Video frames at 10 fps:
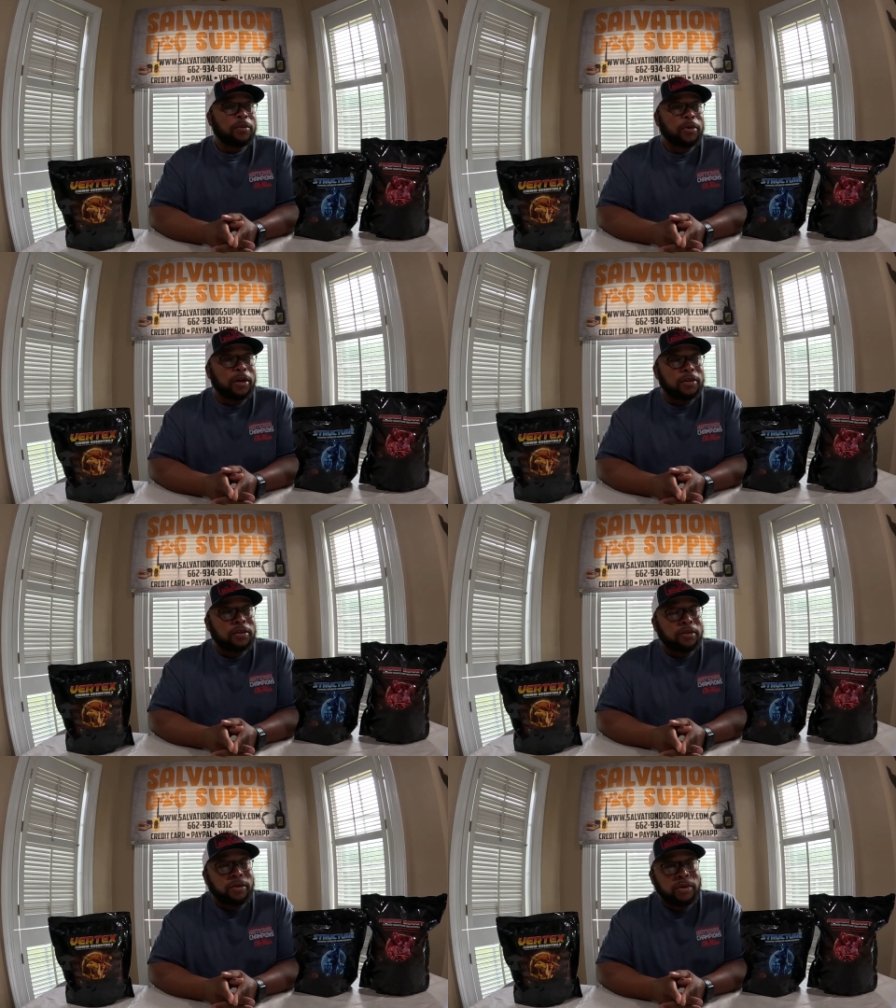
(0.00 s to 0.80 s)
But
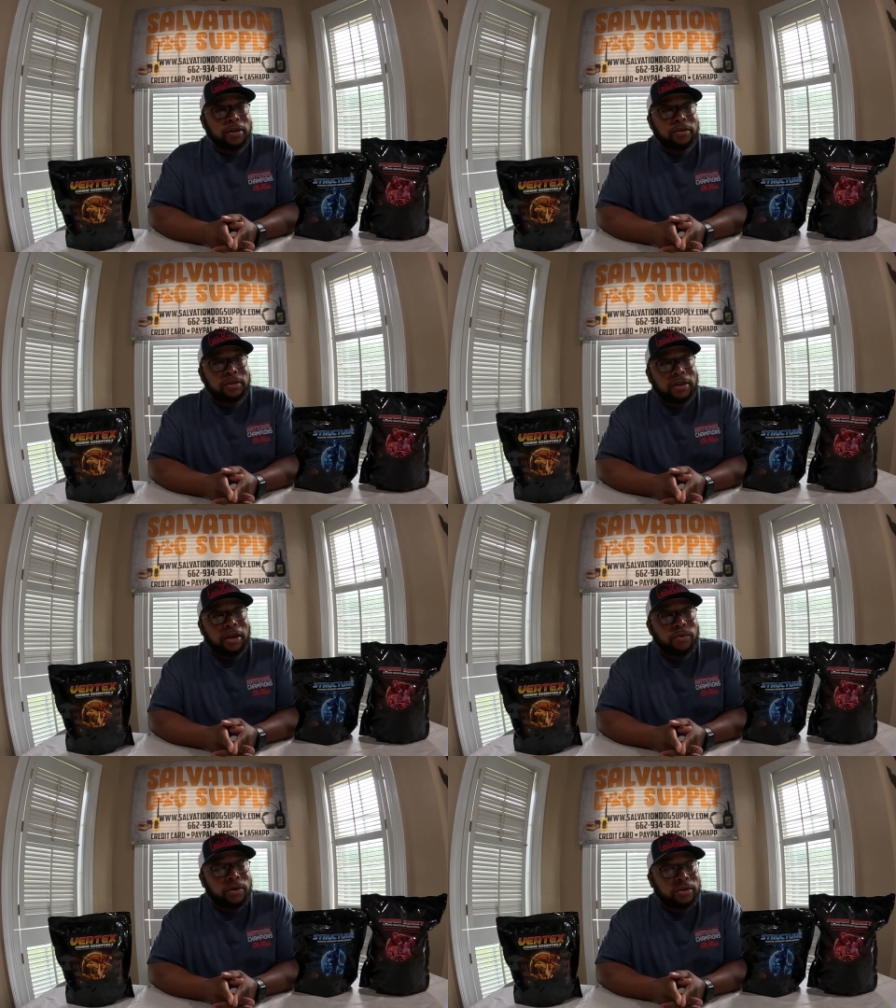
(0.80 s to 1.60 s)
so here we go.
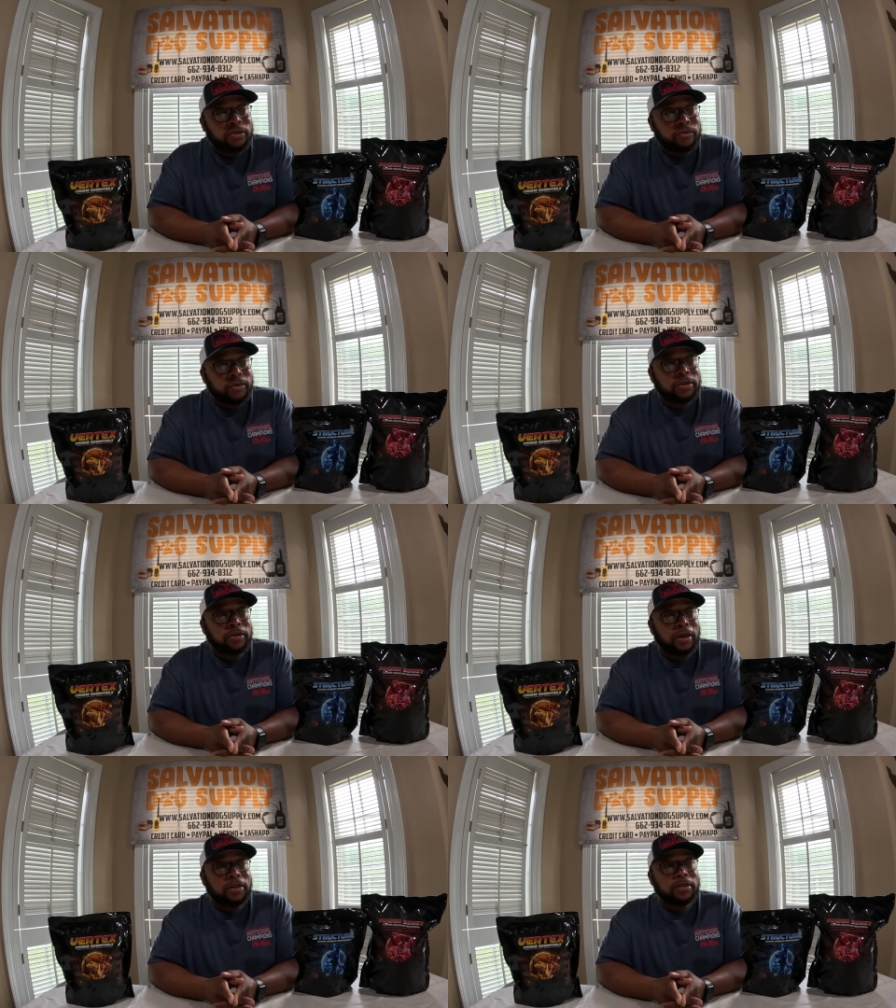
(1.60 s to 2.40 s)
Today we're going to
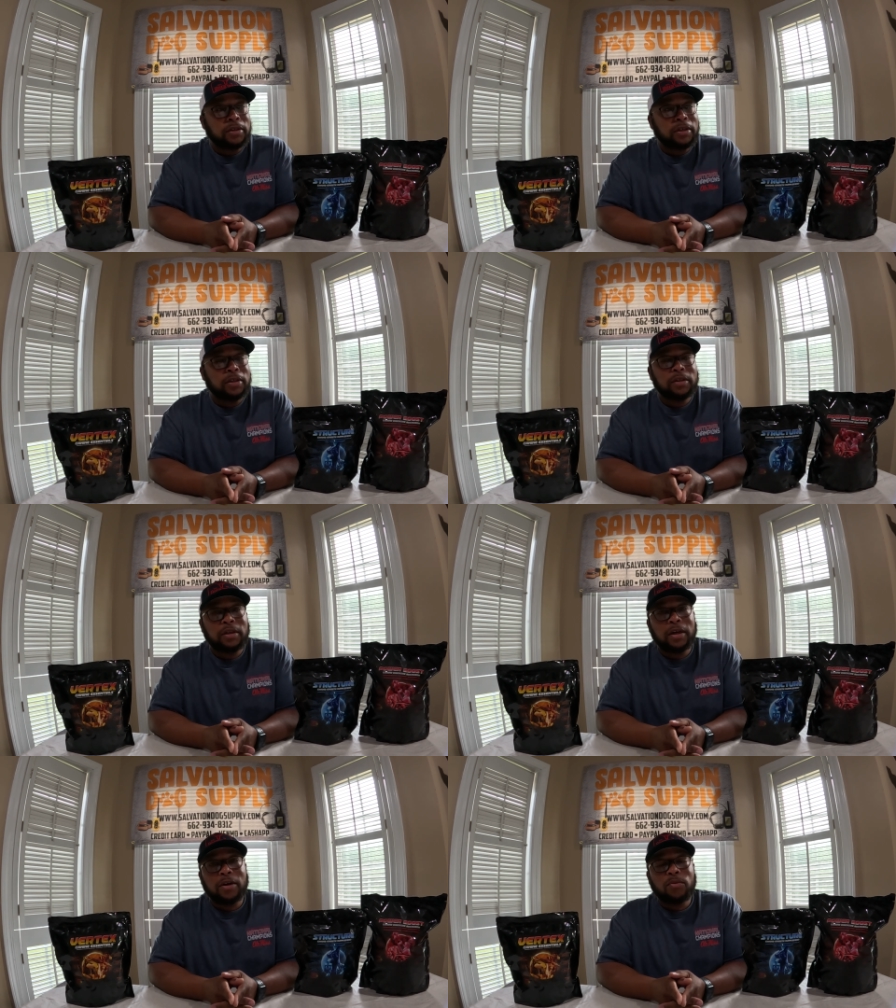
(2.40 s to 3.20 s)
retry this again
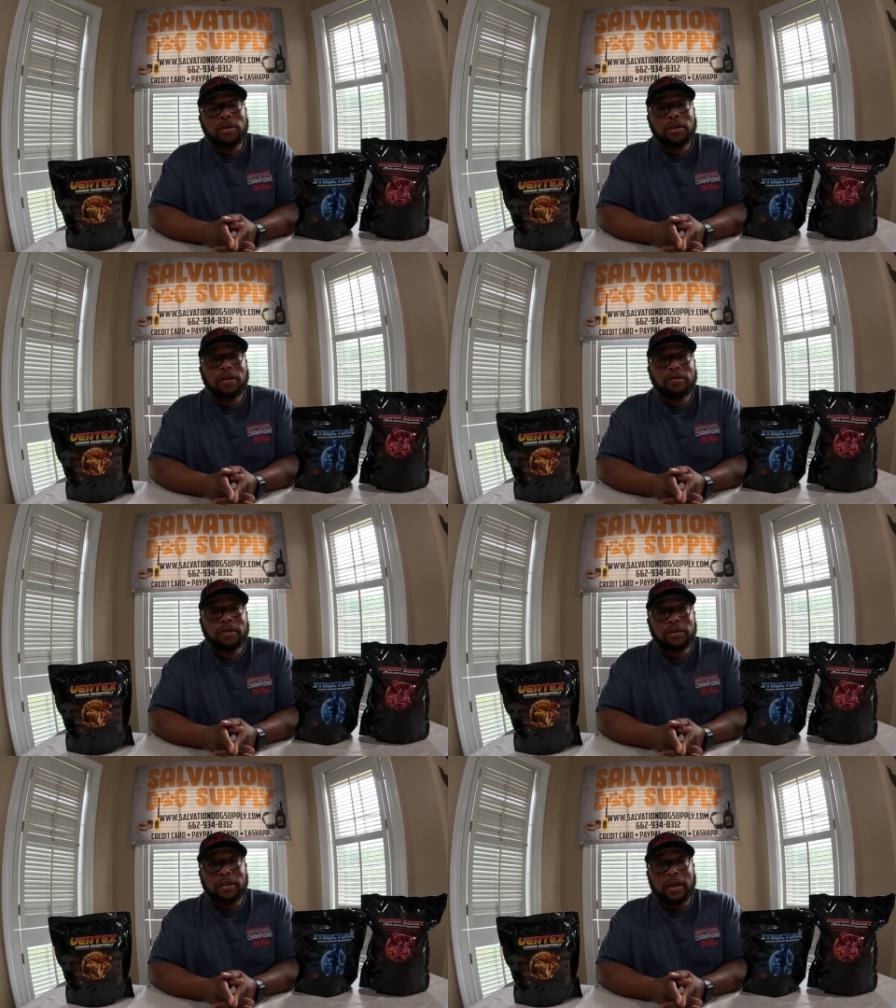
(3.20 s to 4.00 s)
today. I wanted to get on
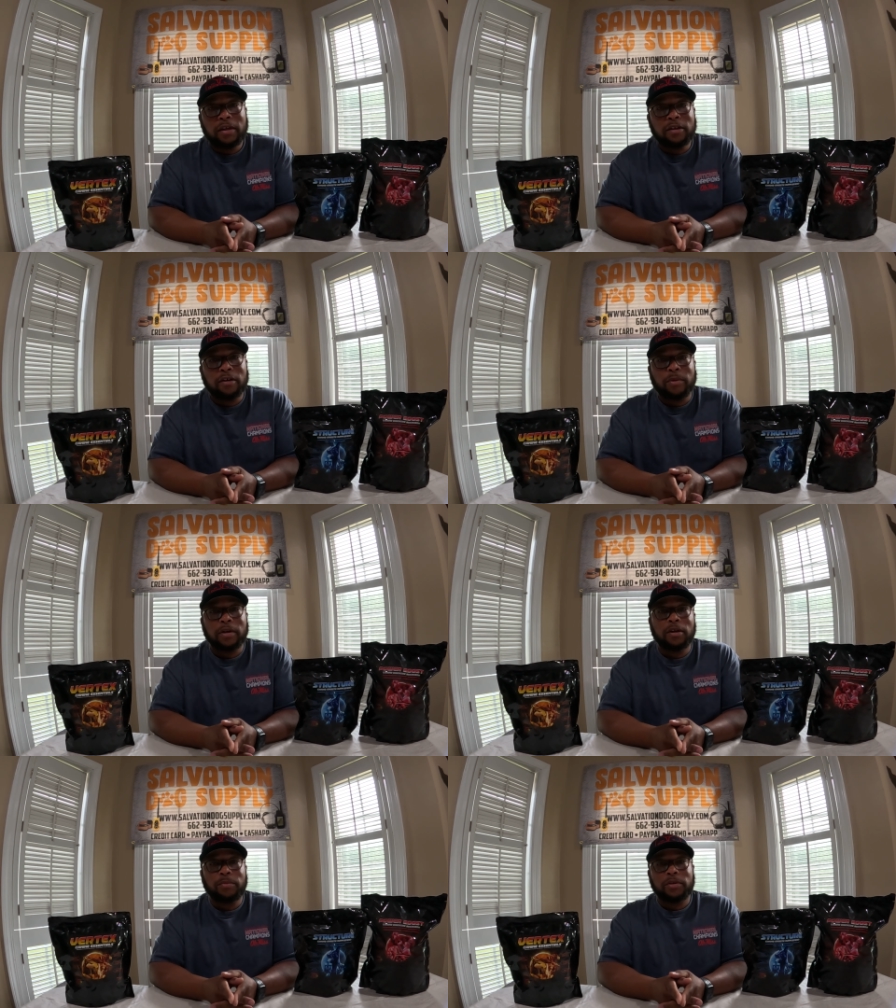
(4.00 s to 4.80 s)
here today and talk about
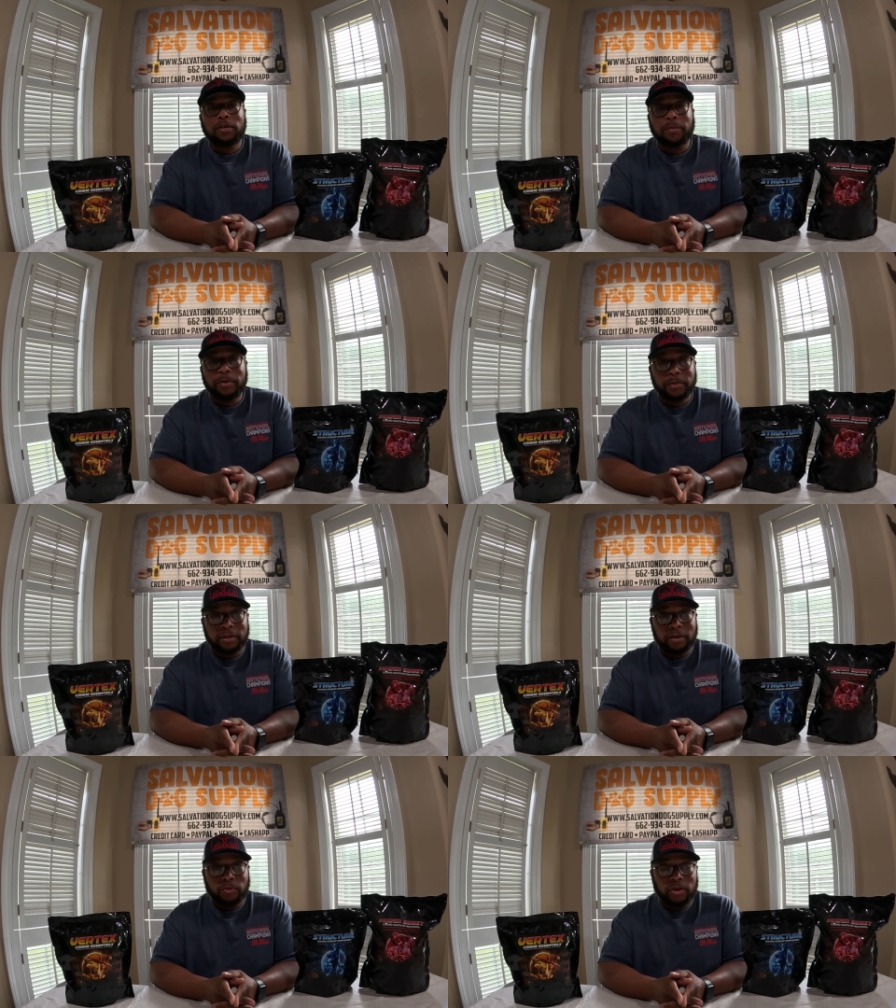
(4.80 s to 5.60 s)
a couple of
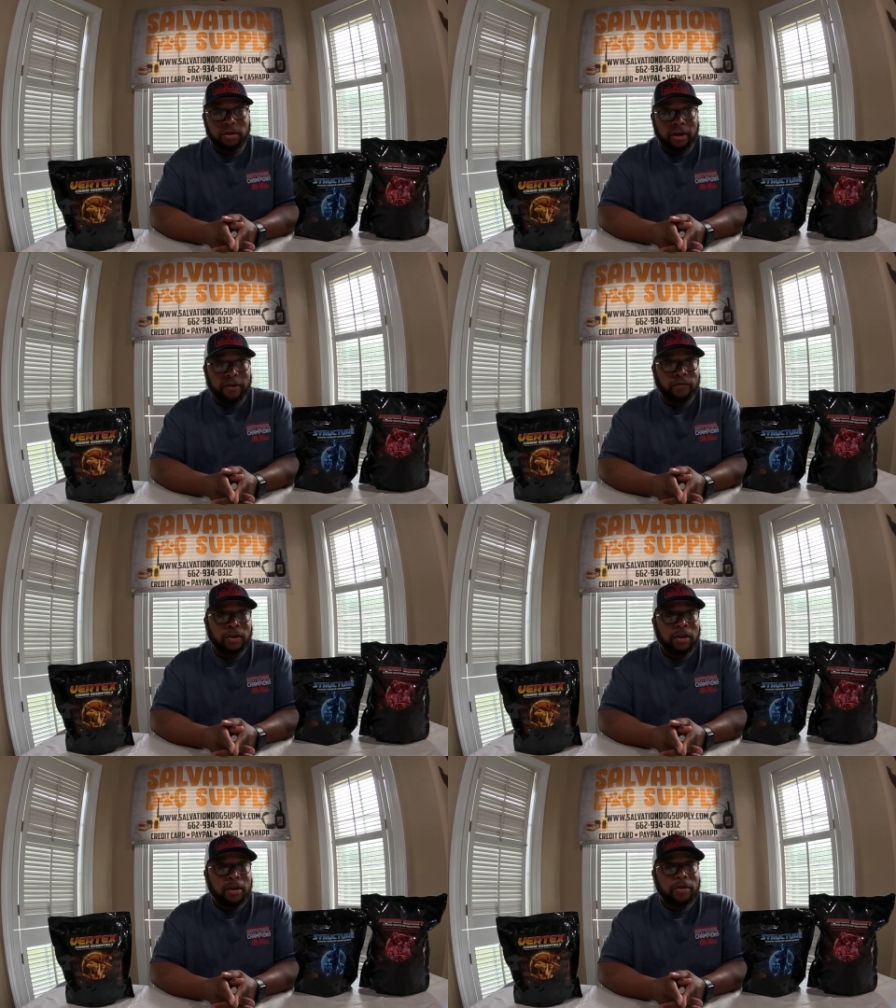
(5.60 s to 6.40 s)
supplements that we have
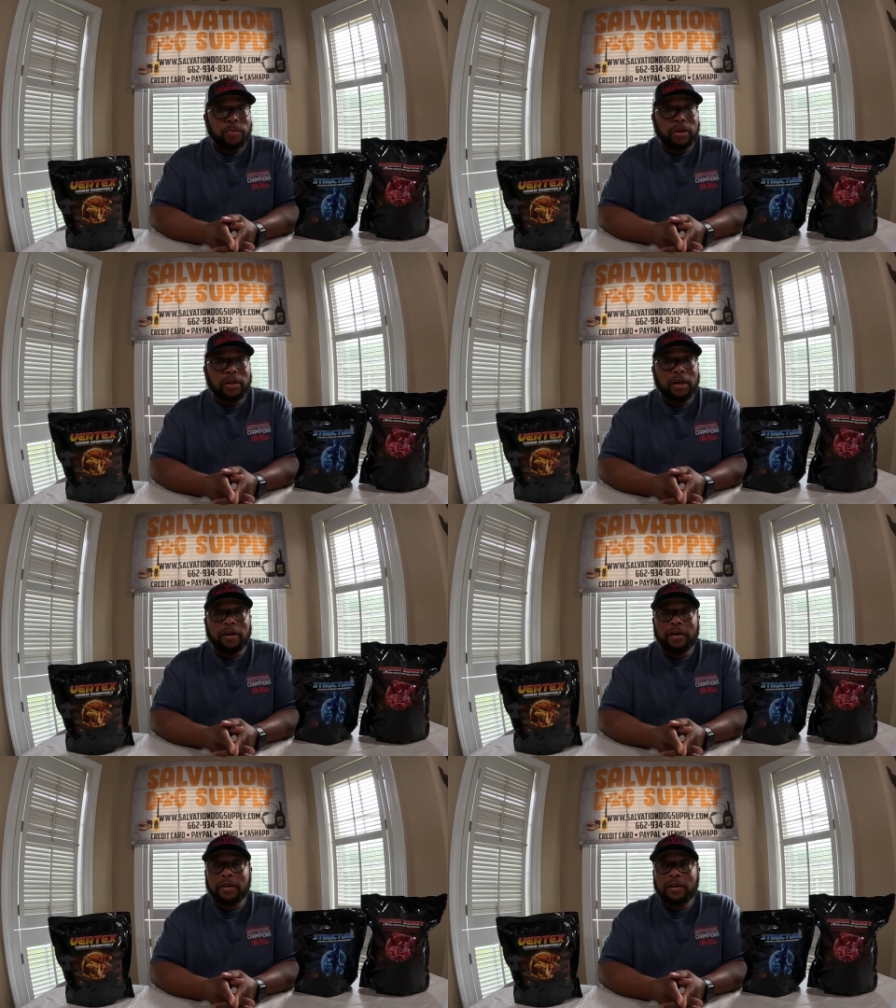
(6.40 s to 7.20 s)
been
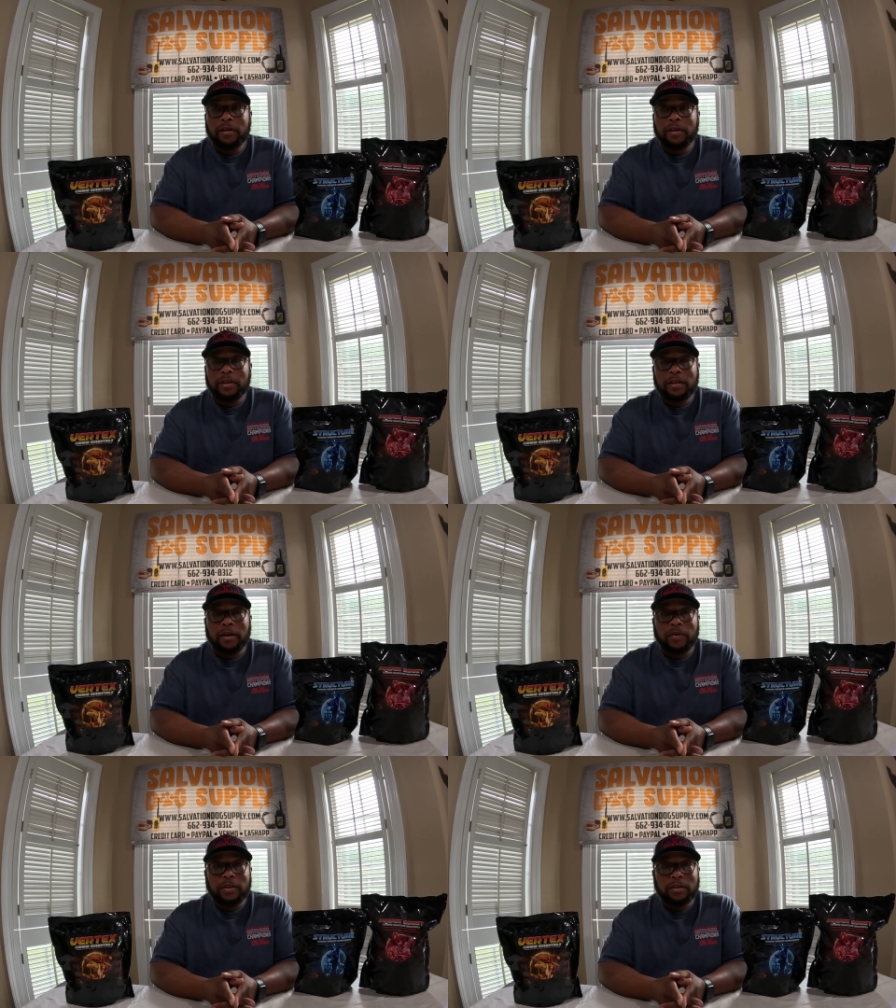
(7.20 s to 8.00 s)
carrying here at
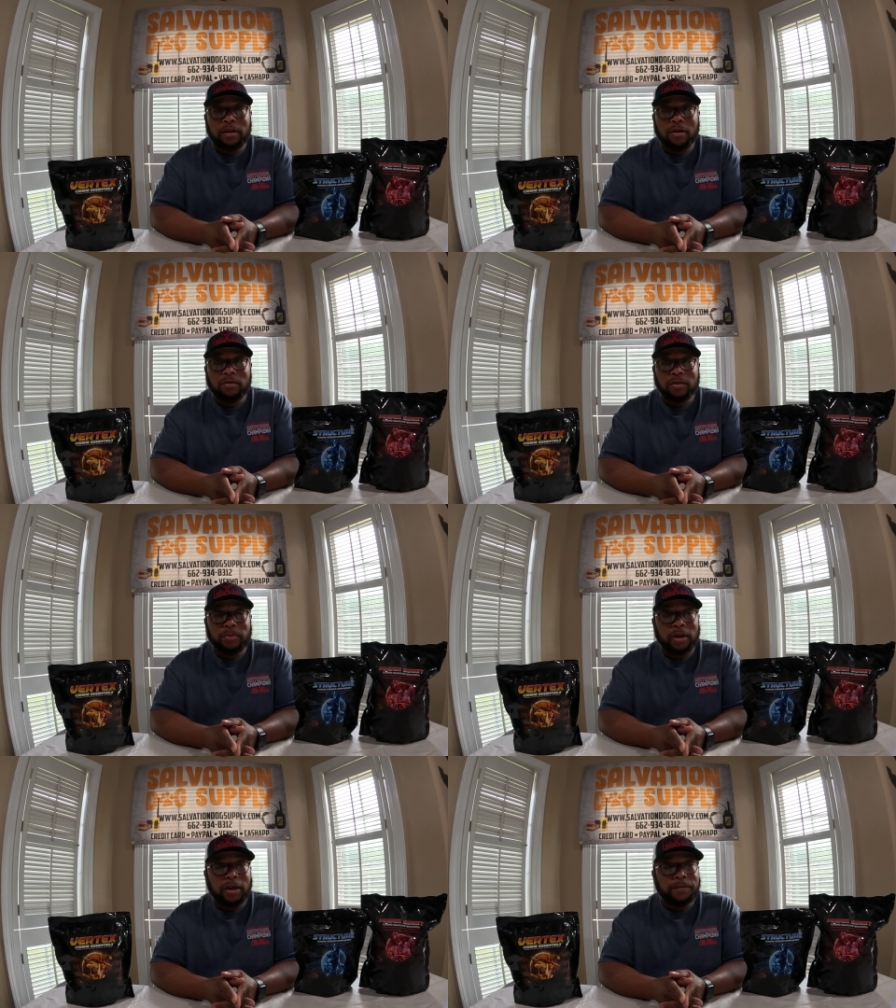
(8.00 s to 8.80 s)
Salvation Dog
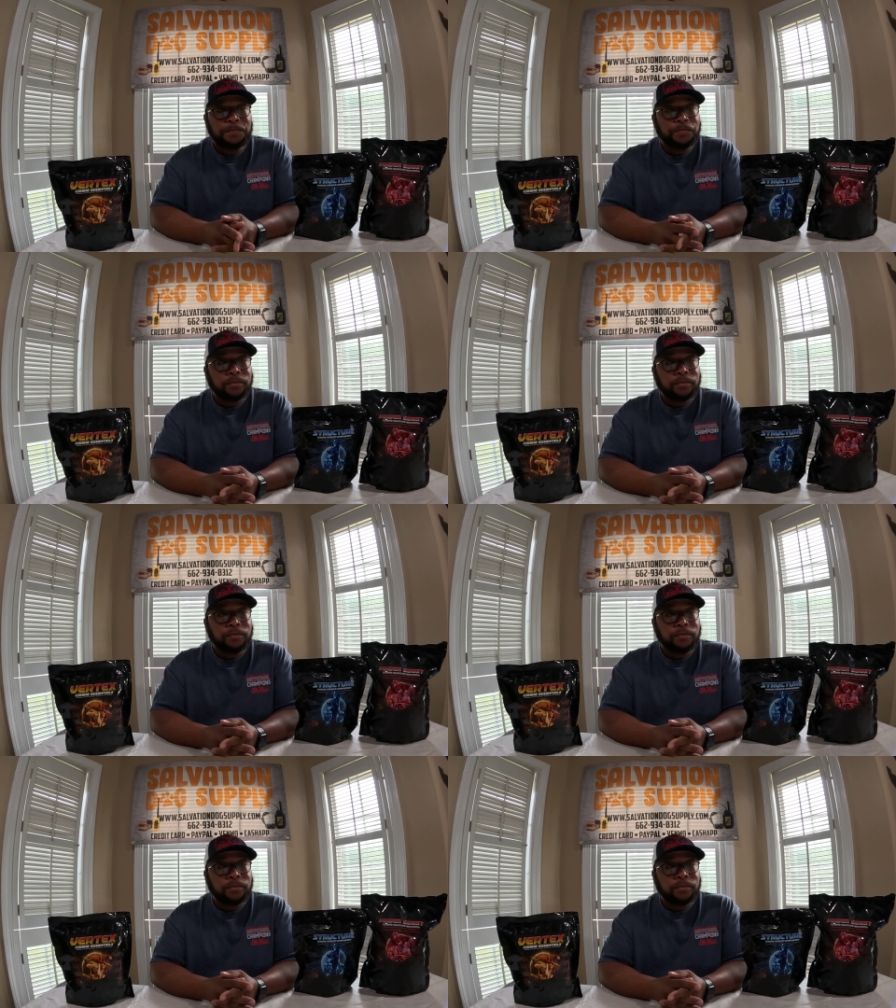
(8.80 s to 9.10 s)
Supply